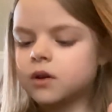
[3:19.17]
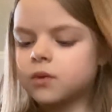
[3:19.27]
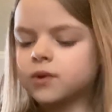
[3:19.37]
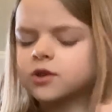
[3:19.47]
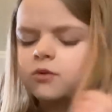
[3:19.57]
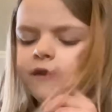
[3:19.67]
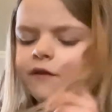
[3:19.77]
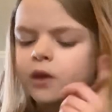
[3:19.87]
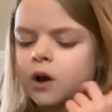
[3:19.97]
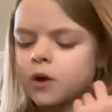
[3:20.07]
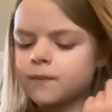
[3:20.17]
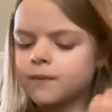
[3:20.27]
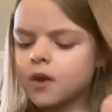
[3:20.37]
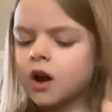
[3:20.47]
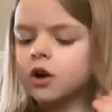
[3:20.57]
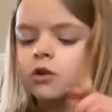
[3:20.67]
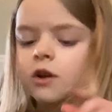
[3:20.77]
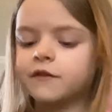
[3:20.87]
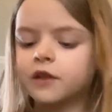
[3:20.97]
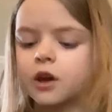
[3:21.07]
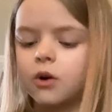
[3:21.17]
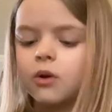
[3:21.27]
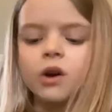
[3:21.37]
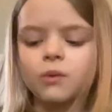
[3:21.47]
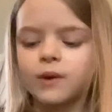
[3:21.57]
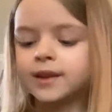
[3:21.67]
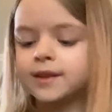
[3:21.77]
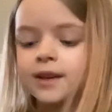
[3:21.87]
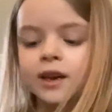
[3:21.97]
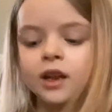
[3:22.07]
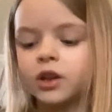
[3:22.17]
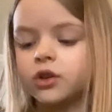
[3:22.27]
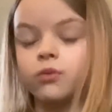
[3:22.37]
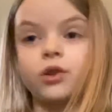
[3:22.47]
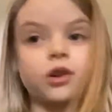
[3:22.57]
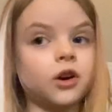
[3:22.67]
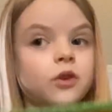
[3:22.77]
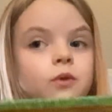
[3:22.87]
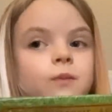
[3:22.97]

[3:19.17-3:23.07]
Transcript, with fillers: What's a Gruffalo? A Gruffalo. Why didn't you know?